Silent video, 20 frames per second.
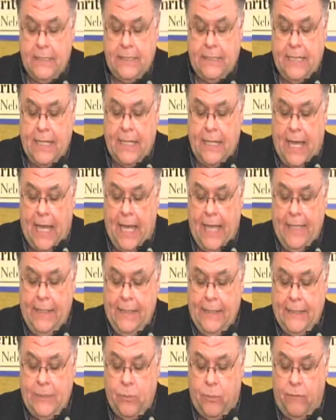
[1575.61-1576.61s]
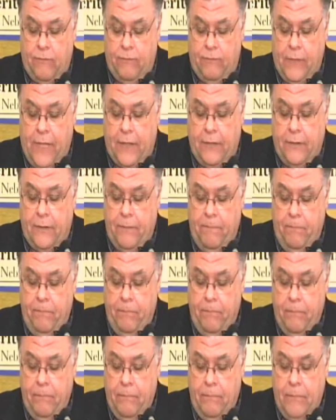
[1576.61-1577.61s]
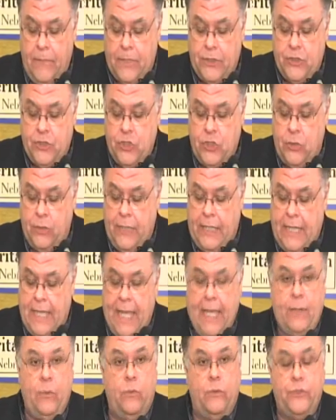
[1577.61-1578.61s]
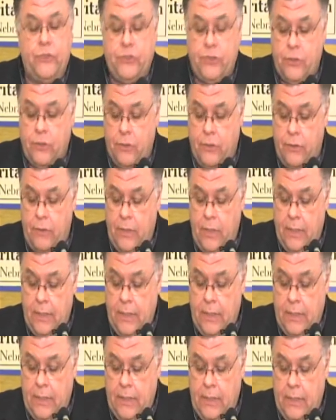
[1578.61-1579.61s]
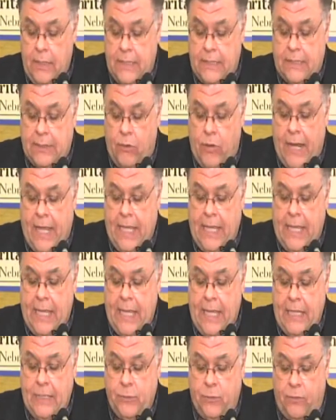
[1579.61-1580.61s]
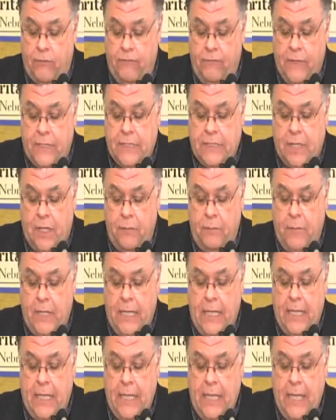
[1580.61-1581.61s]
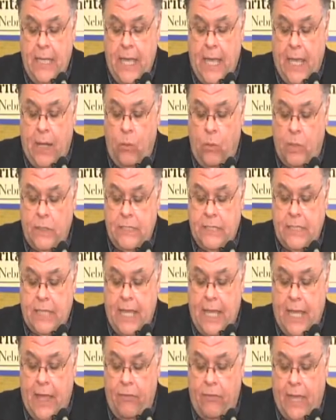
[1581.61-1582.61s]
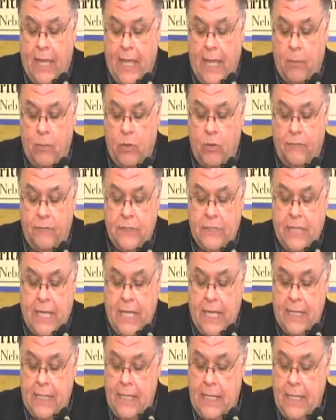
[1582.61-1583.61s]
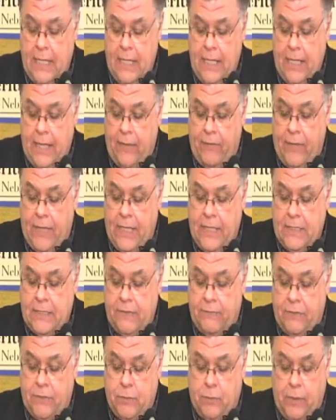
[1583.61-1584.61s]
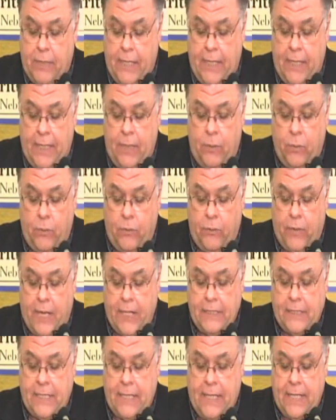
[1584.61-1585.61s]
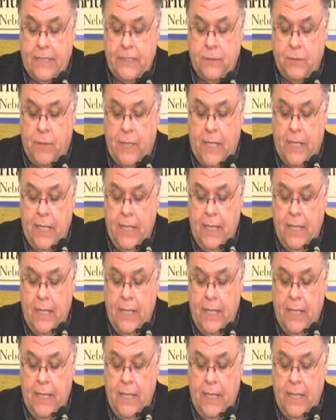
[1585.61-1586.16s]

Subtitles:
dead eyelids would flutter, his stony head would turn, his gray gaze would fix on me, and once again the hammer of his hand and the hiss of his blade would rise against me.